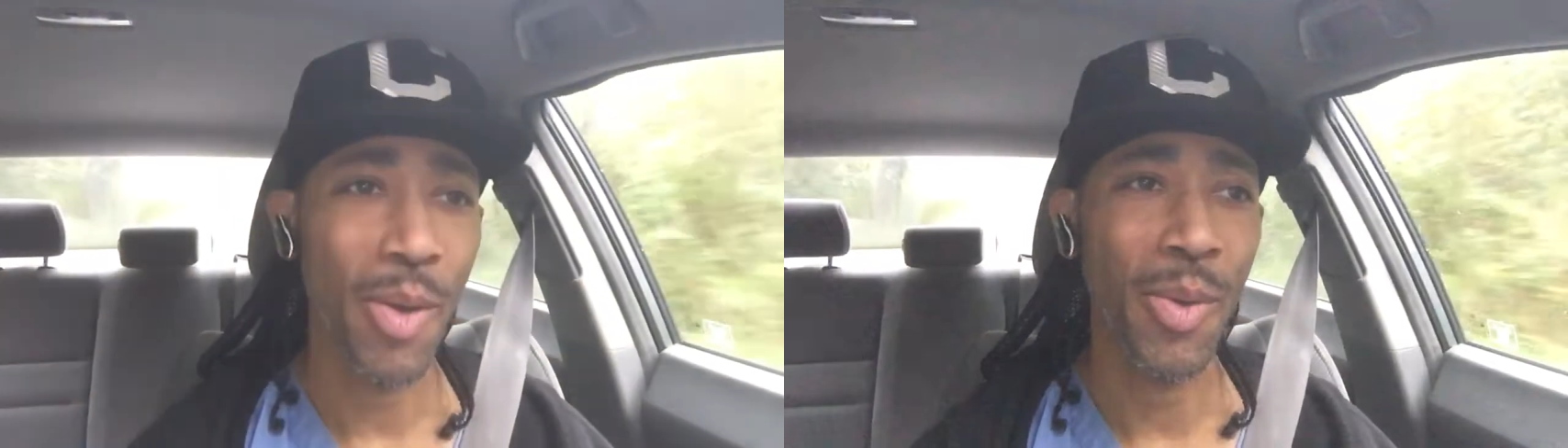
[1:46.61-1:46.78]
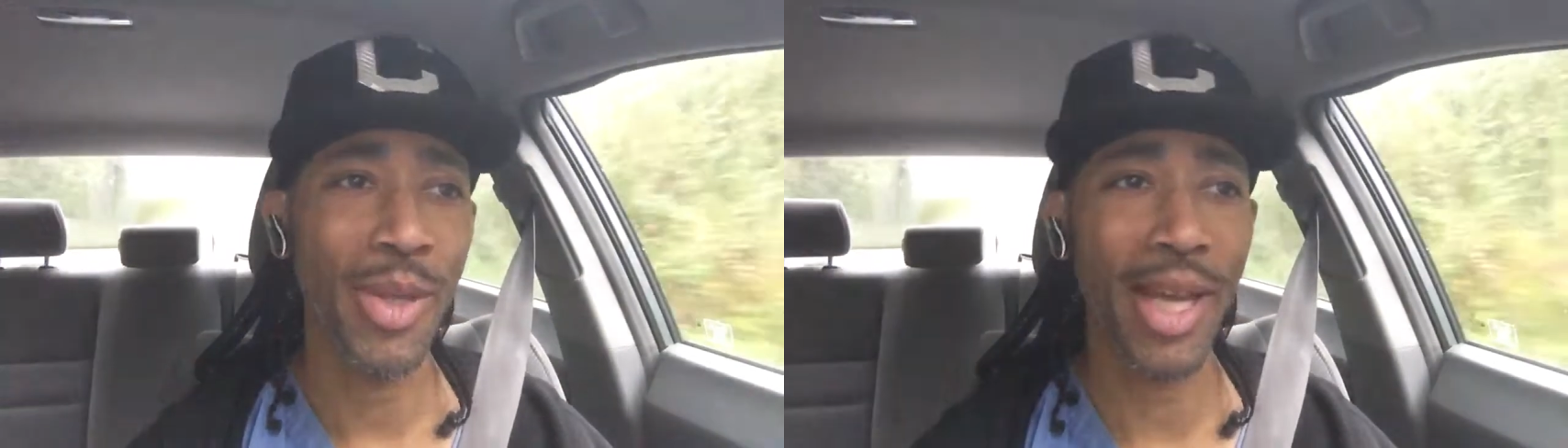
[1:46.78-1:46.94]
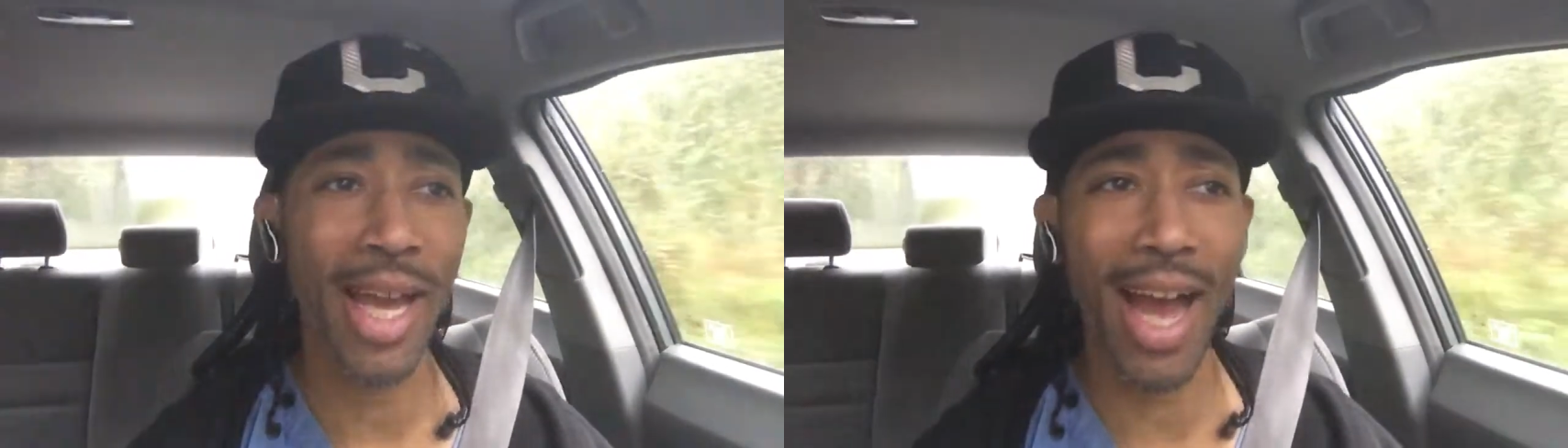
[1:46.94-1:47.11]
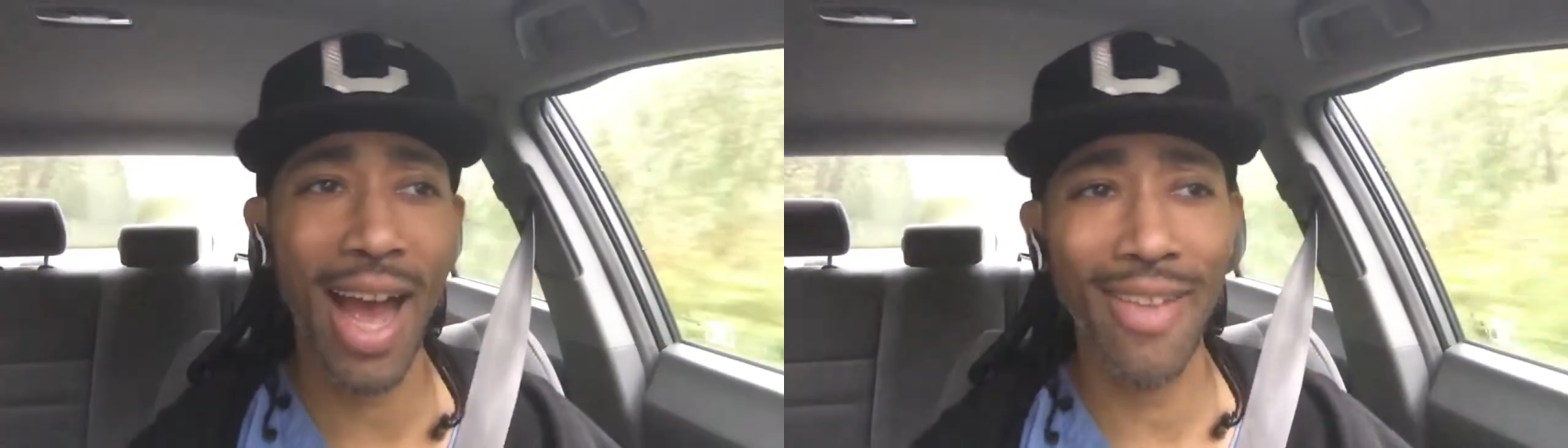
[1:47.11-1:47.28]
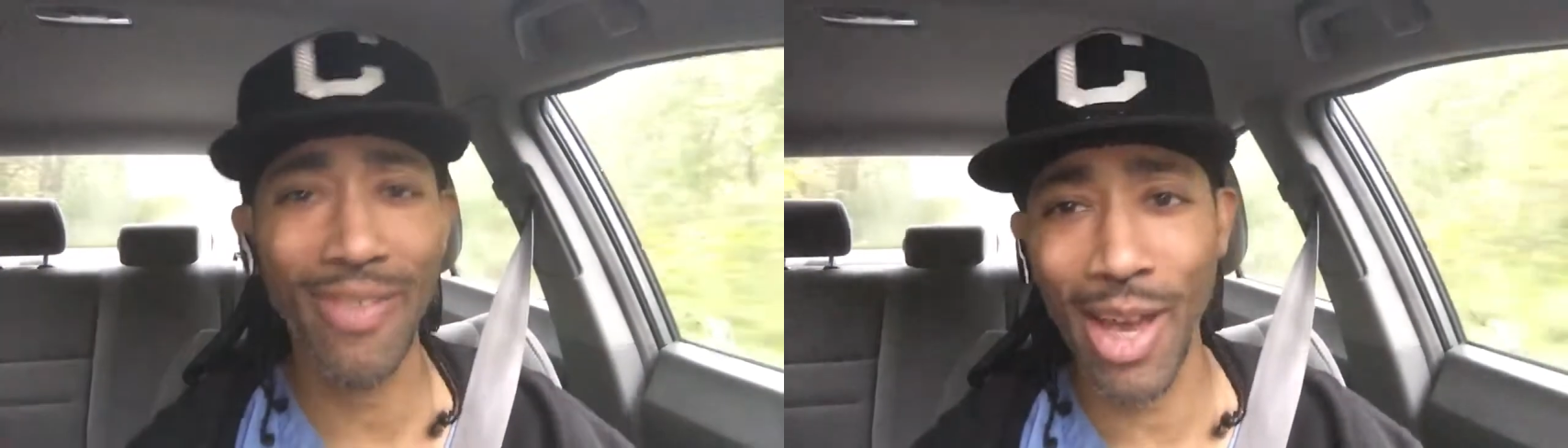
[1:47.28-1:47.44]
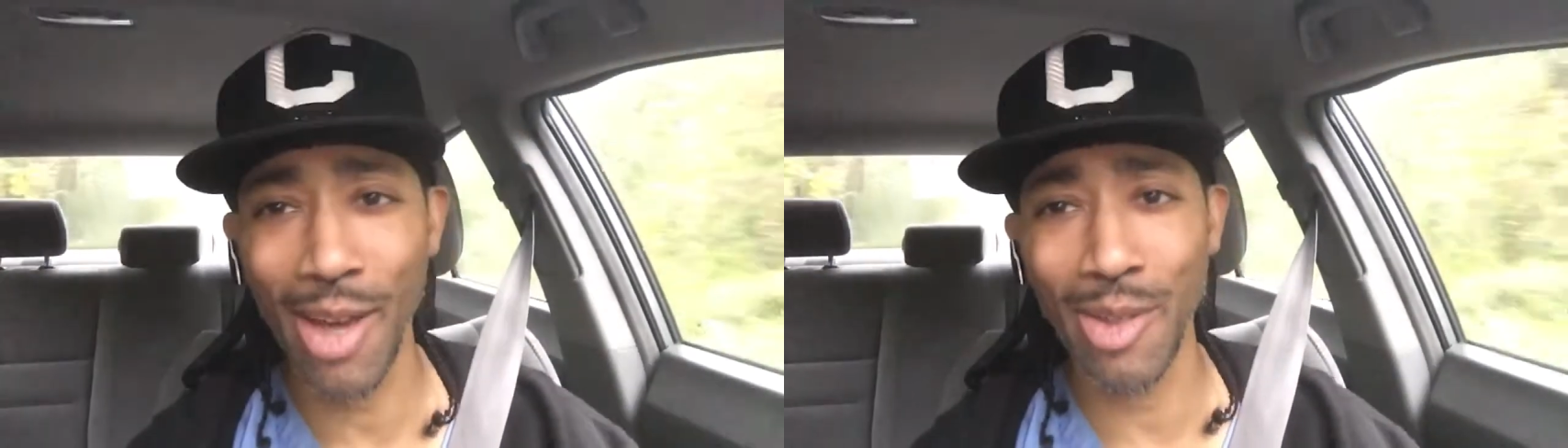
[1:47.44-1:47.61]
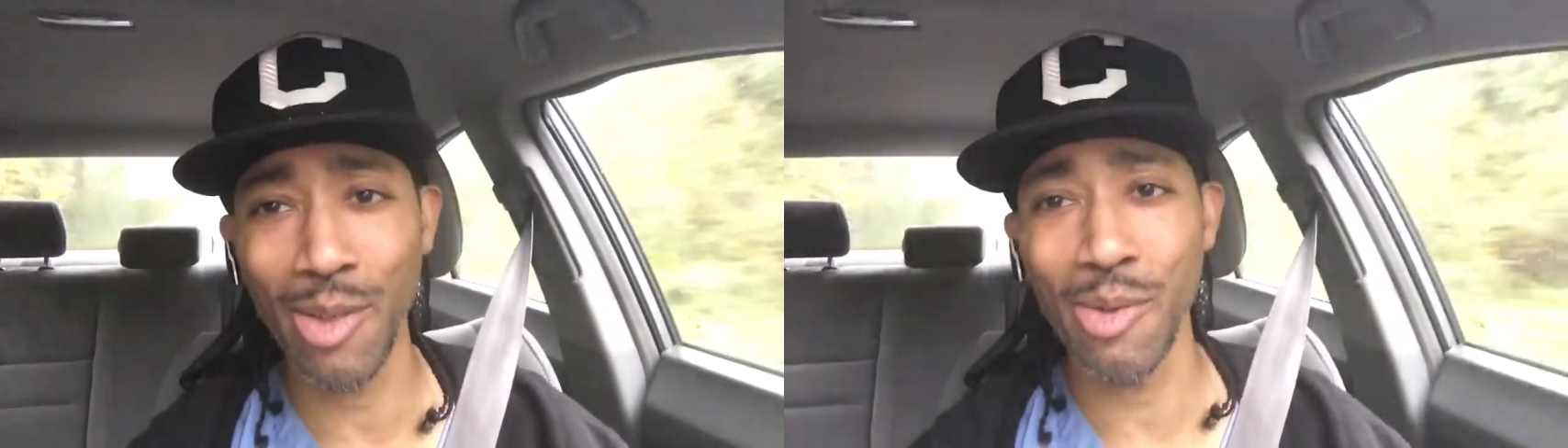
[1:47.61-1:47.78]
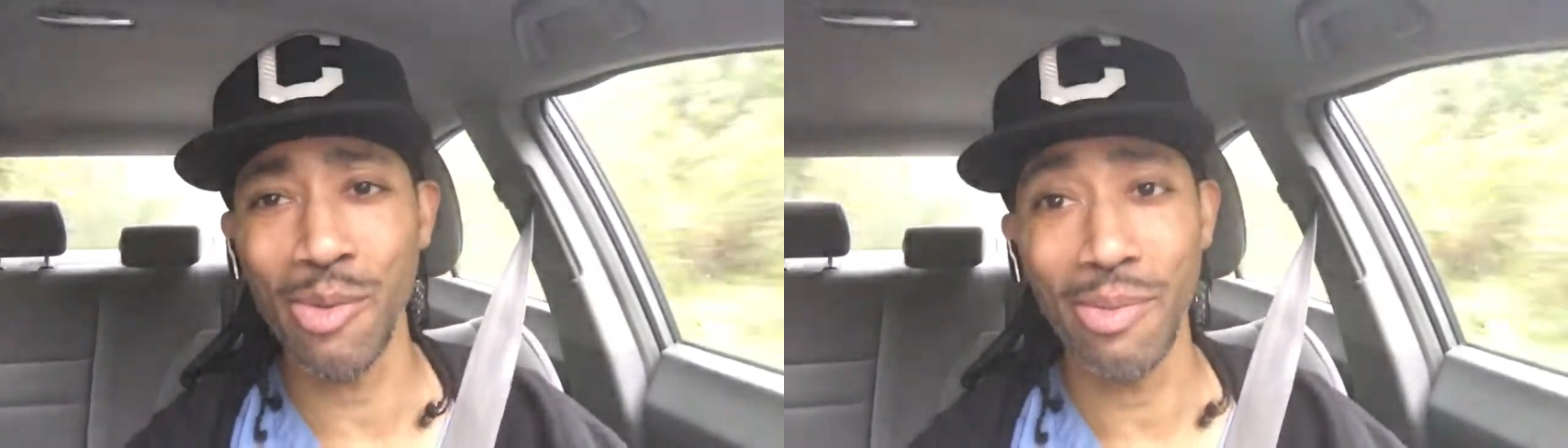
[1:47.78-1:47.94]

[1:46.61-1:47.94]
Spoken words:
with a high value